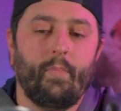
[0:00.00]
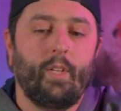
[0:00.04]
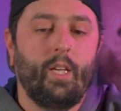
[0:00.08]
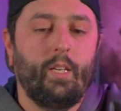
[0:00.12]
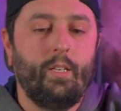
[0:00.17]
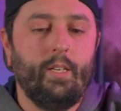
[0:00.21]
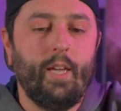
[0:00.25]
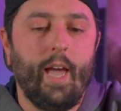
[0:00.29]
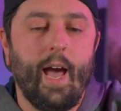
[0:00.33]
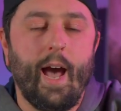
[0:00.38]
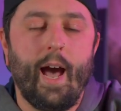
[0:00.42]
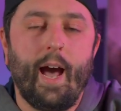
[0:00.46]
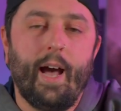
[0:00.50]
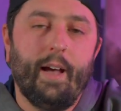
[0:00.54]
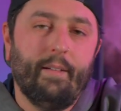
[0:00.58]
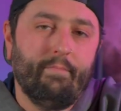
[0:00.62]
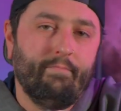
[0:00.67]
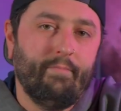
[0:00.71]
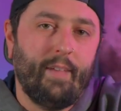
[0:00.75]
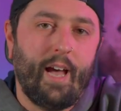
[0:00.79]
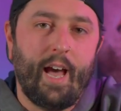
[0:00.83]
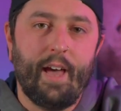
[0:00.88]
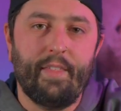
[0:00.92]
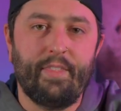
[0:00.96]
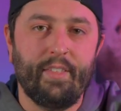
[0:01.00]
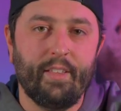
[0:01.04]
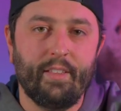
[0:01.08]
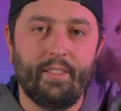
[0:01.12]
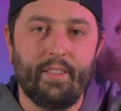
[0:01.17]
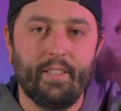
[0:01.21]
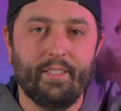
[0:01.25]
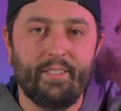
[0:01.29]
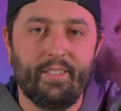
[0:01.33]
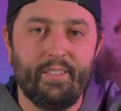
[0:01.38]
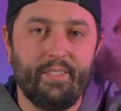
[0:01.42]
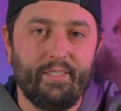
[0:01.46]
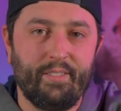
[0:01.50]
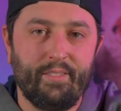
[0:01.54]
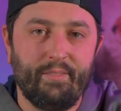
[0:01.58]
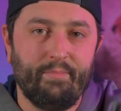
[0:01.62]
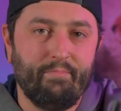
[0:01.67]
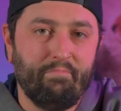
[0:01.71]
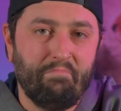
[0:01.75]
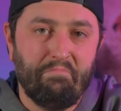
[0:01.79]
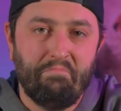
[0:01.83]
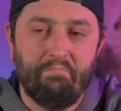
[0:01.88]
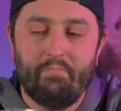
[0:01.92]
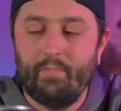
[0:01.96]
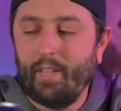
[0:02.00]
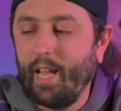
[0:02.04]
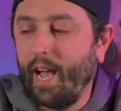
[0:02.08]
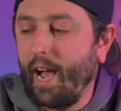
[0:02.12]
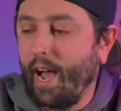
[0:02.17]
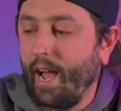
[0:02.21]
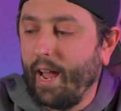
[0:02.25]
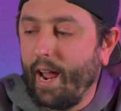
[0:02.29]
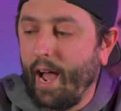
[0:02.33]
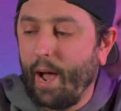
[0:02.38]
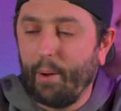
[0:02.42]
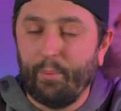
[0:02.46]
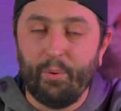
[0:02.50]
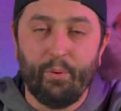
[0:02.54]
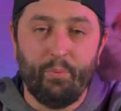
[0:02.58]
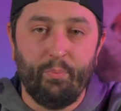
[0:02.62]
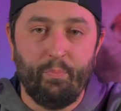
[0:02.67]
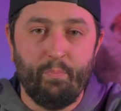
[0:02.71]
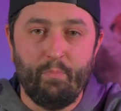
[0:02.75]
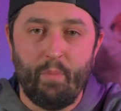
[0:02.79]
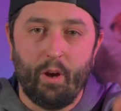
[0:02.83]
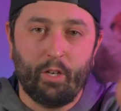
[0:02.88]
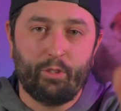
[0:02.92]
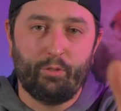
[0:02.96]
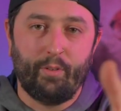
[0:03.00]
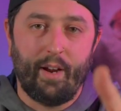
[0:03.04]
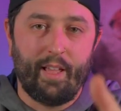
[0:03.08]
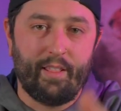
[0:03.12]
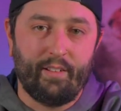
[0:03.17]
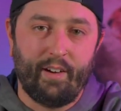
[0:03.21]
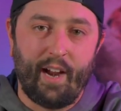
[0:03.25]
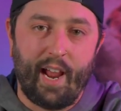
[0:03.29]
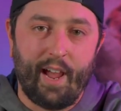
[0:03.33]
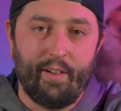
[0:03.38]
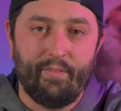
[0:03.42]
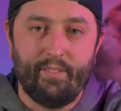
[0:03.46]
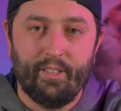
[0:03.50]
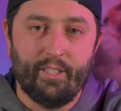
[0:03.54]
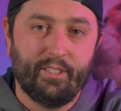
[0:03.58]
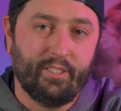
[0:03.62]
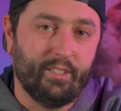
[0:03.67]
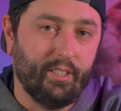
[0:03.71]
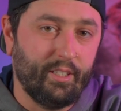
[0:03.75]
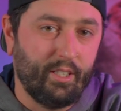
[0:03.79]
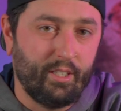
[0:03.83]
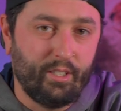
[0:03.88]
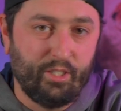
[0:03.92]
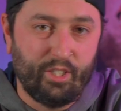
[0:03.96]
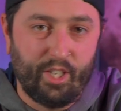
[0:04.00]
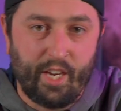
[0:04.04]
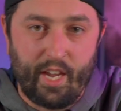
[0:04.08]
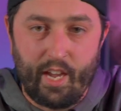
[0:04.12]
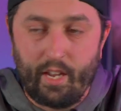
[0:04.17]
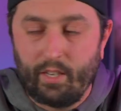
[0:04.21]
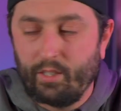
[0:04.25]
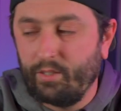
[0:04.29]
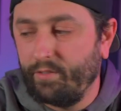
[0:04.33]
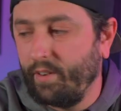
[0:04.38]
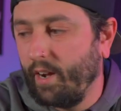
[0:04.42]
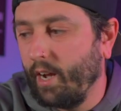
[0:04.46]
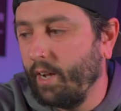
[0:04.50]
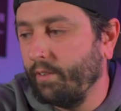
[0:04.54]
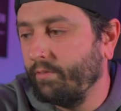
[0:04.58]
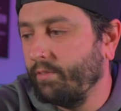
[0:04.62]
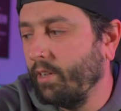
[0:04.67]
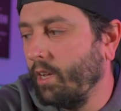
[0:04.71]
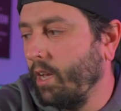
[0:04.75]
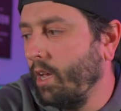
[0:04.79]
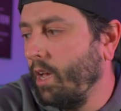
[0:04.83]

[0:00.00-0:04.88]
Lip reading: yeah, I think this. I would much rather have this than the GH5.